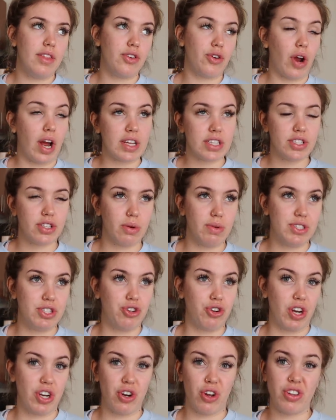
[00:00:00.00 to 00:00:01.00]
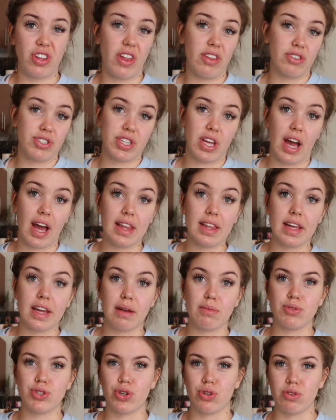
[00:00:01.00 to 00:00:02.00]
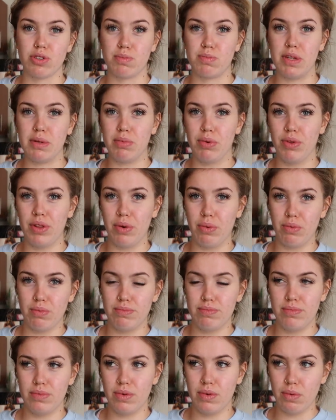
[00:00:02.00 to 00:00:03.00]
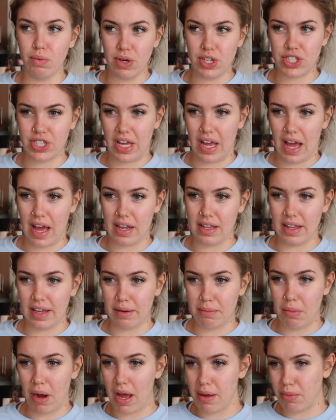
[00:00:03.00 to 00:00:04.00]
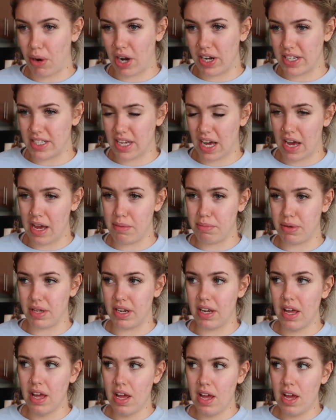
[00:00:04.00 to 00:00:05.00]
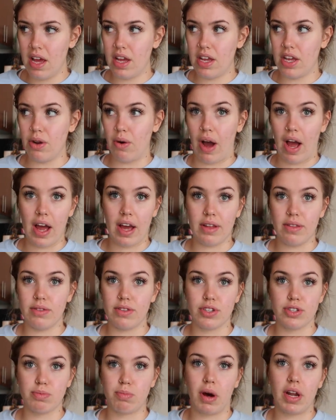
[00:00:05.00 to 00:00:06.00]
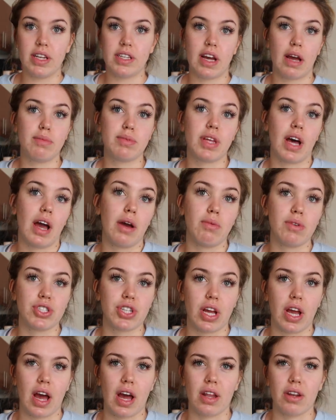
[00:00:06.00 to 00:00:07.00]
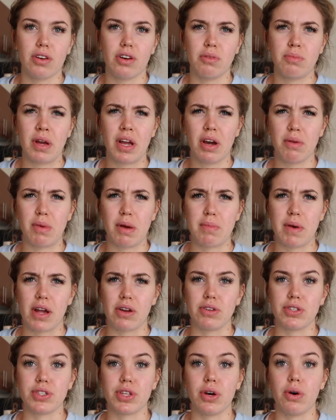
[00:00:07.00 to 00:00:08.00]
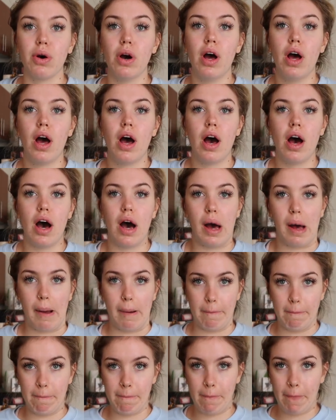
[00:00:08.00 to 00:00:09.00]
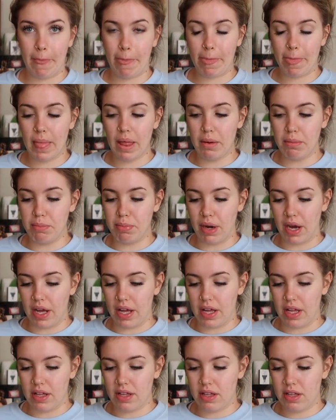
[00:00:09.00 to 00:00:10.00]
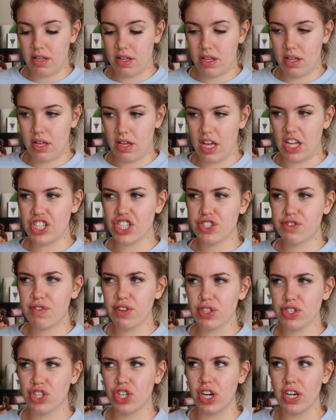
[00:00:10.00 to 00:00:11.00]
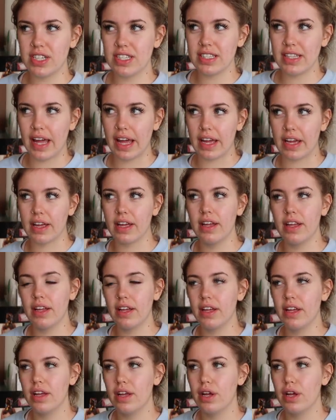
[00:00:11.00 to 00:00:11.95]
the grass is always greener on the other side. Like I'm sure there's people that wish they had like my body type and you know, I there's body types that I wish I had. Oh my God, my battery's low. Um, but it just feels good to like